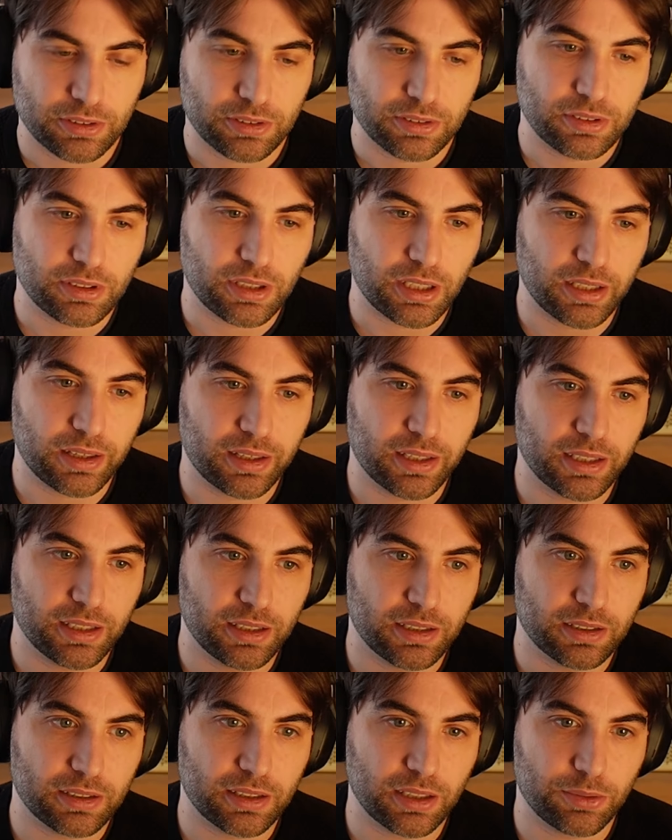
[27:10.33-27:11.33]
I
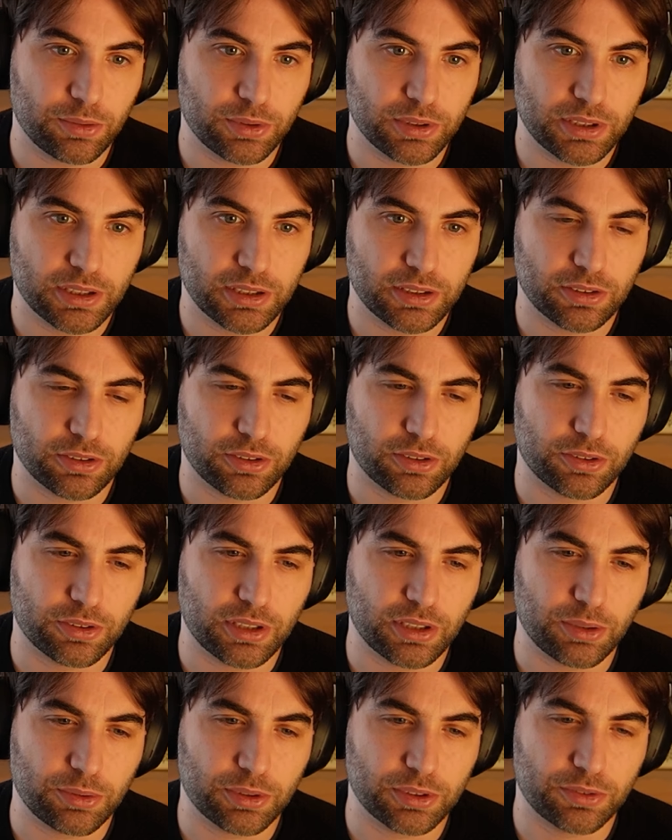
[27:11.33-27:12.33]
think that was it, or that
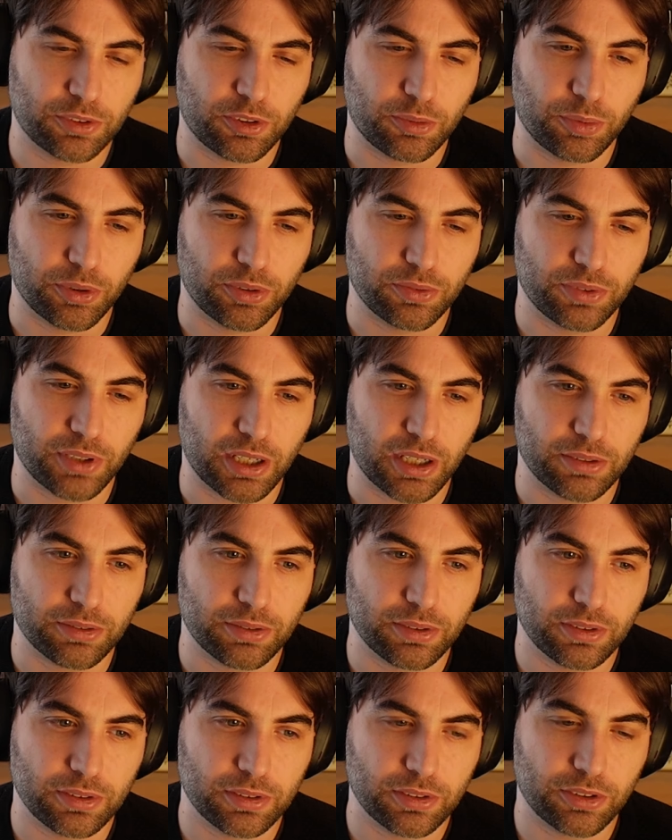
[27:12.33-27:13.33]
was 4.5.
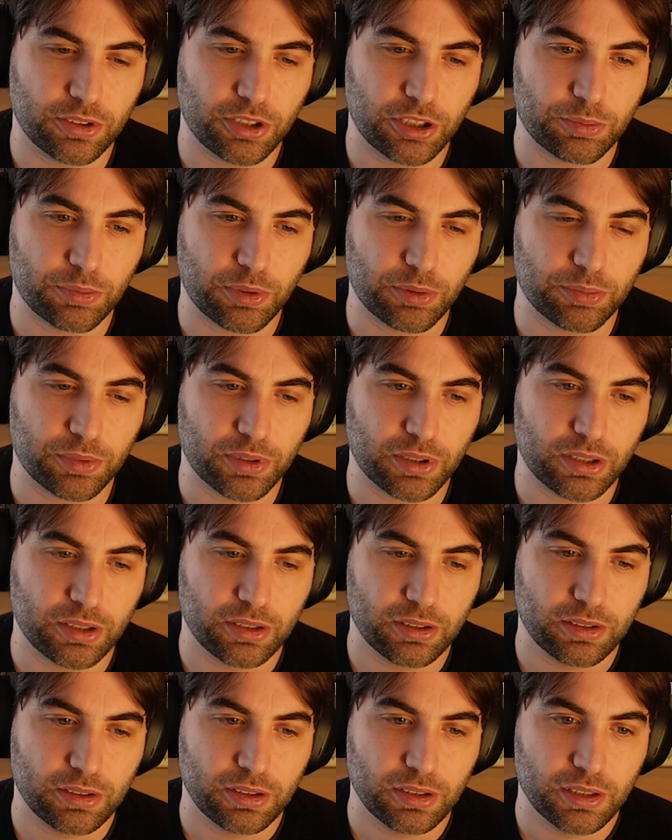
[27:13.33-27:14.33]
Don't remember.
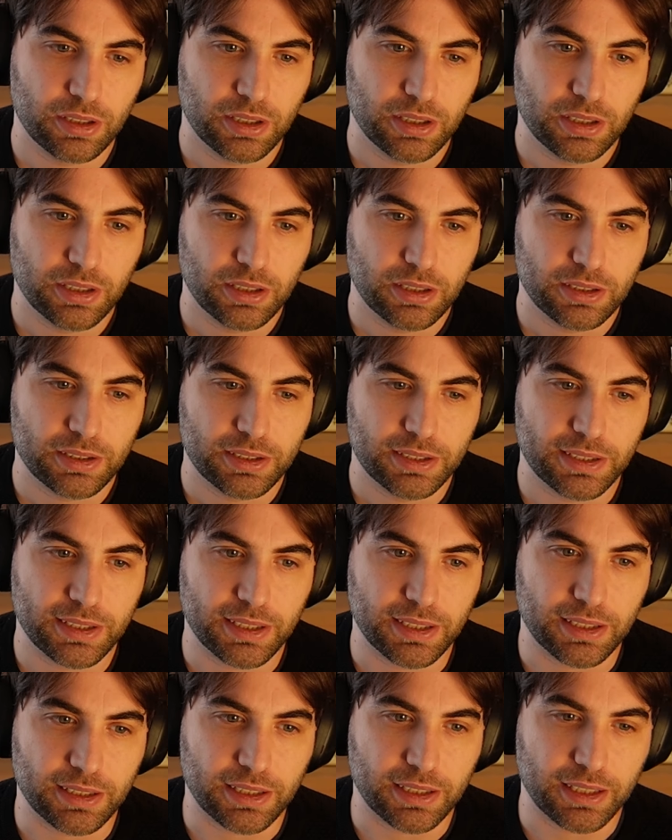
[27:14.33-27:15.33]

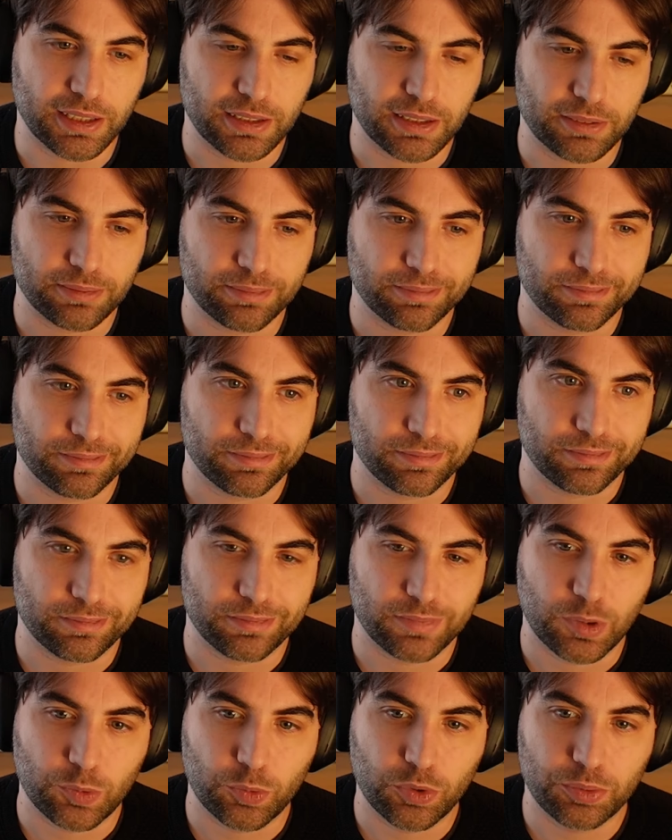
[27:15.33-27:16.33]
Still, like,
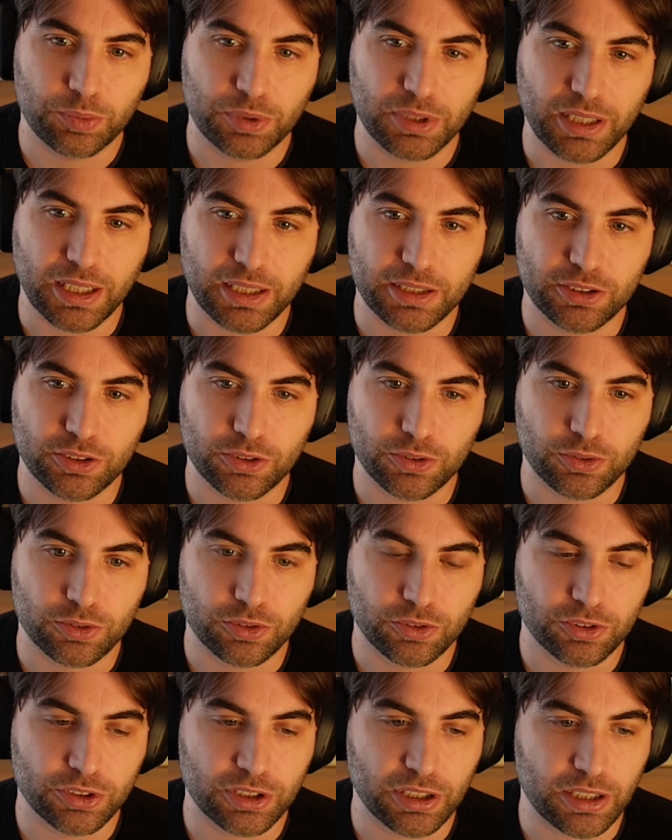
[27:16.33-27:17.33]
would be nice to
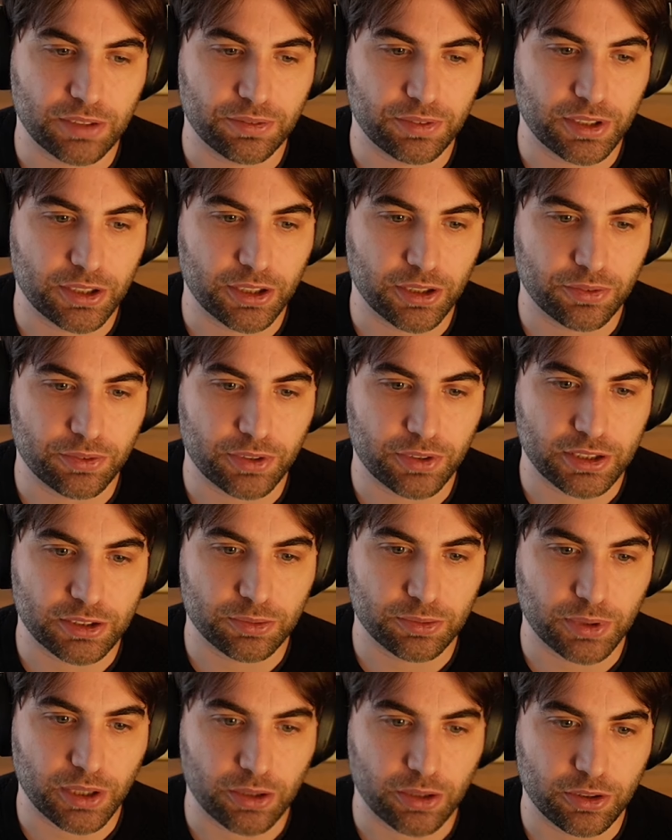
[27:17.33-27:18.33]
see the video first
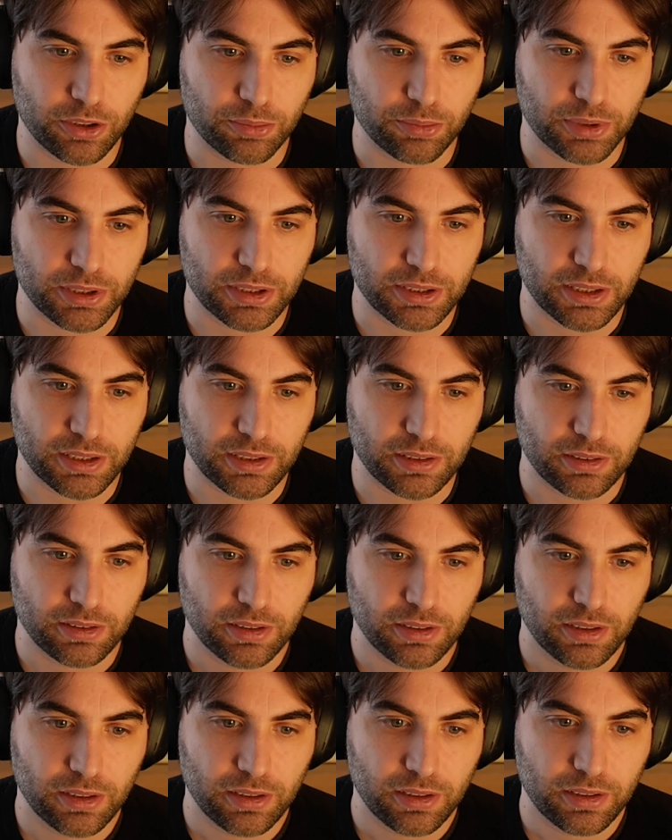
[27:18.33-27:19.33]
without commenting.
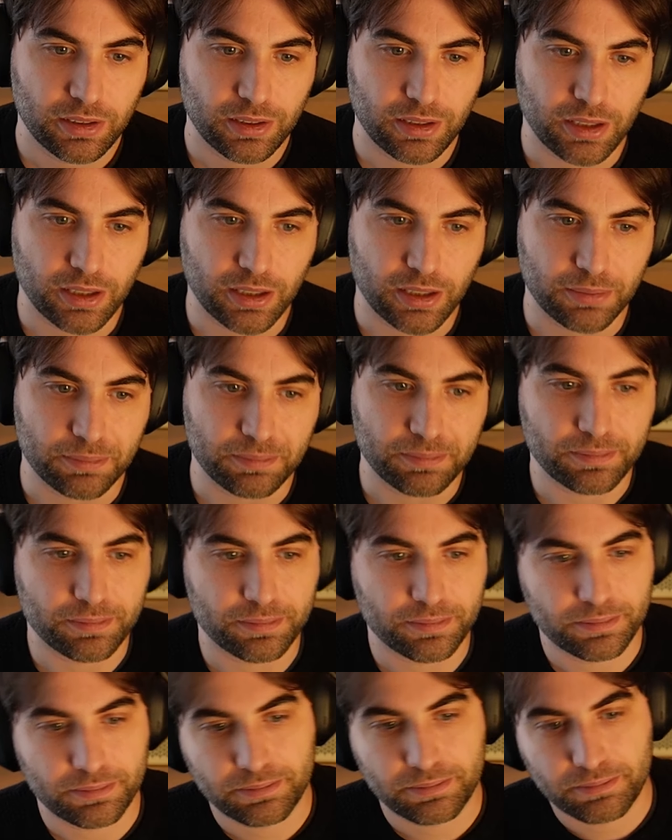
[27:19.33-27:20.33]
But
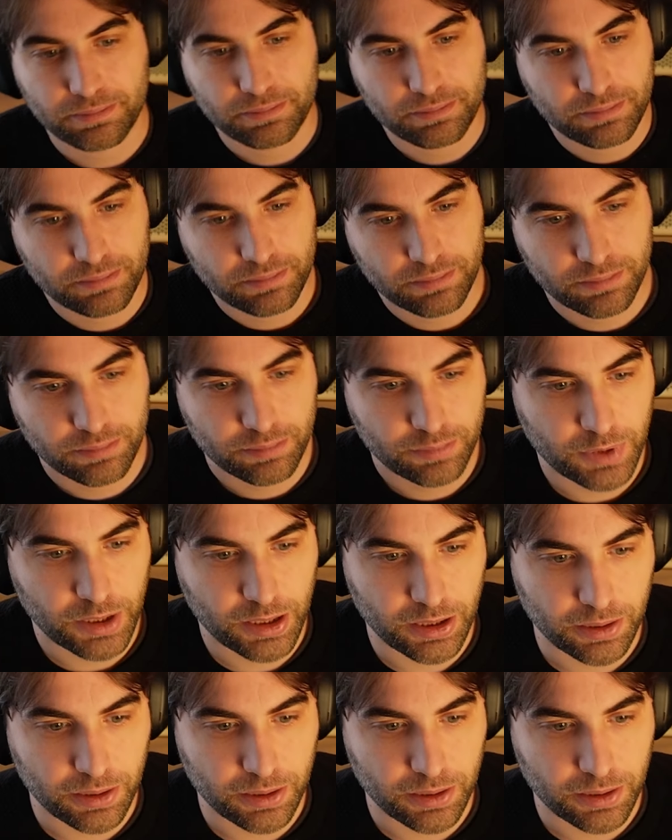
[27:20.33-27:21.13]
yeah.